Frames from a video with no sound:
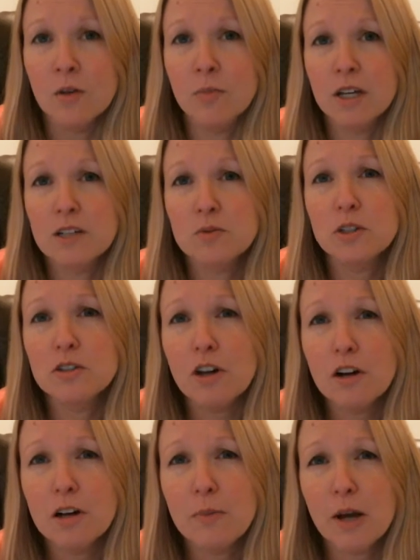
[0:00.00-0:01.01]
Because when you
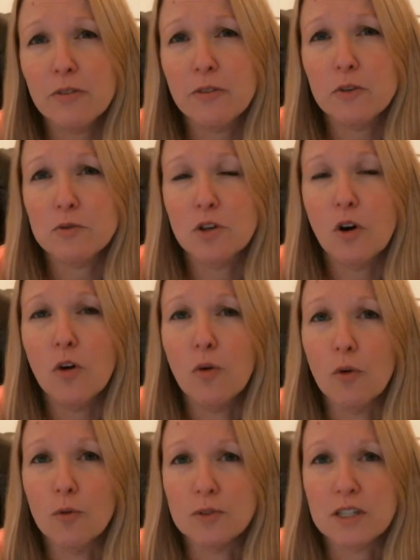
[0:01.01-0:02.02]
talk about those
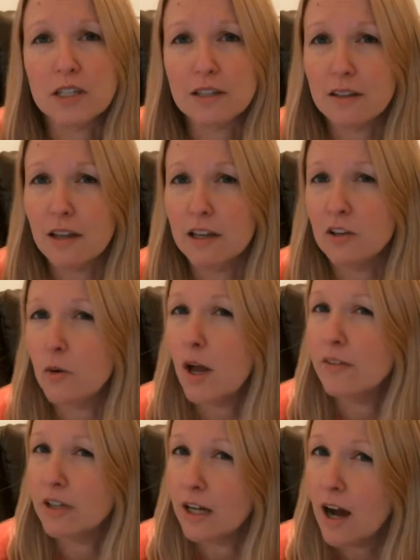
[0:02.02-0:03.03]
goals that you
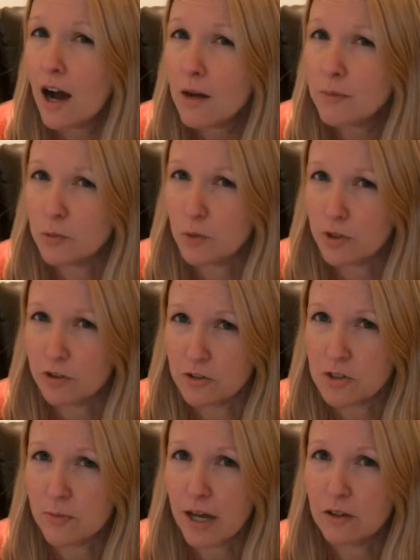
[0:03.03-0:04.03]
have in common with your
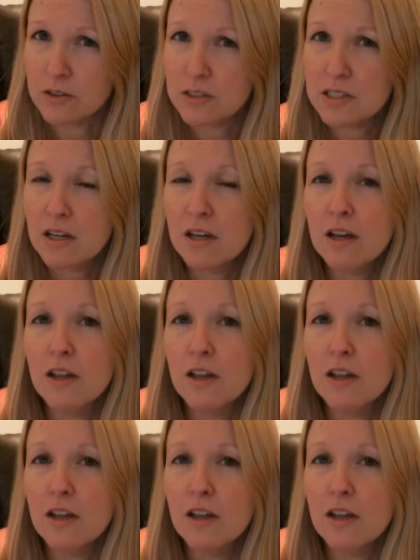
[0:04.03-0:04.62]
spouse,